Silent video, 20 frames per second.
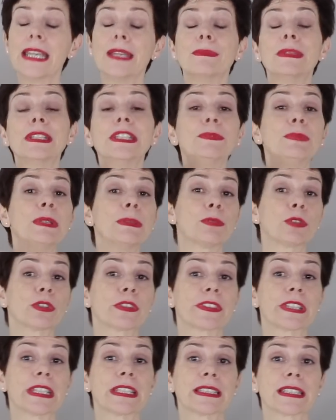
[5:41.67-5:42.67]
Many people
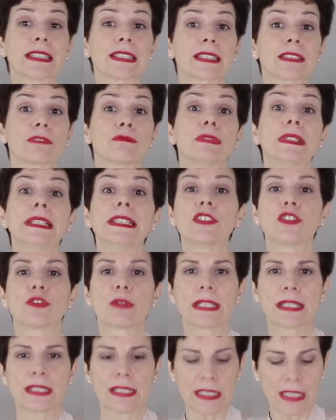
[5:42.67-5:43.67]
think that's really
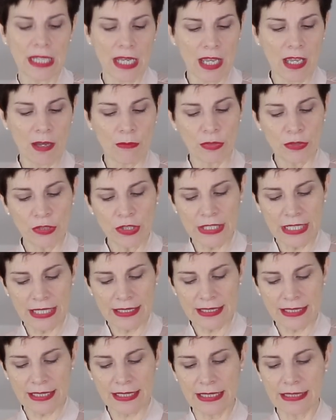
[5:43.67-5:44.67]
dressy, but you
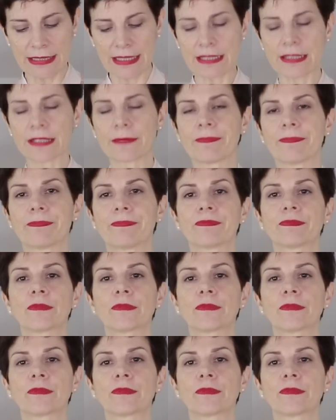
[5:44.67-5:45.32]
can see that,